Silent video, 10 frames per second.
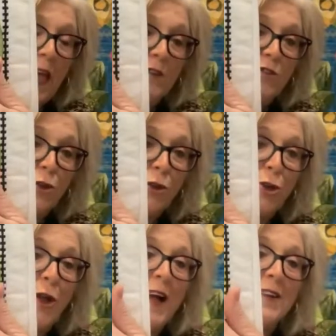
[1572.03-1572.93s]
a
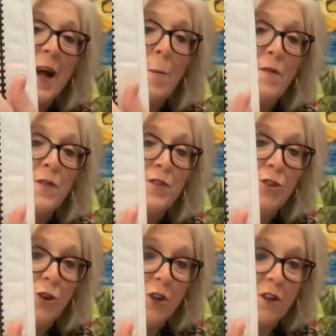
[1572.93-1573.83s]
circle on top of a
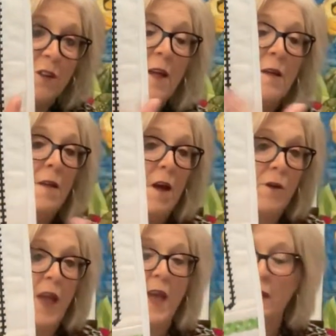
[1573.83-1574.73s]
circle.
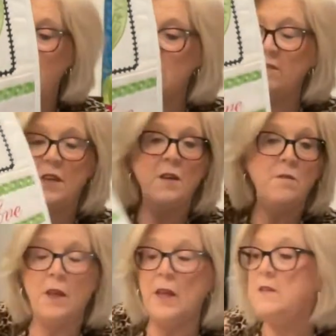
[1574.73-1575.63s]
Okay, easy
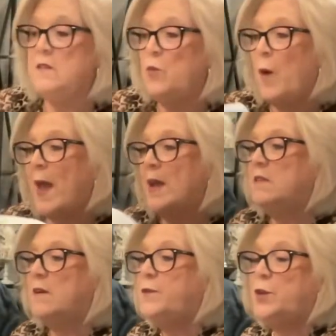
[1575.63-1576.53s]
ways
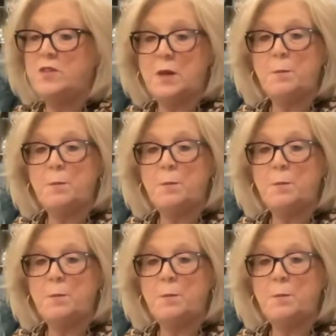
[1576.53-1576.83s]
of using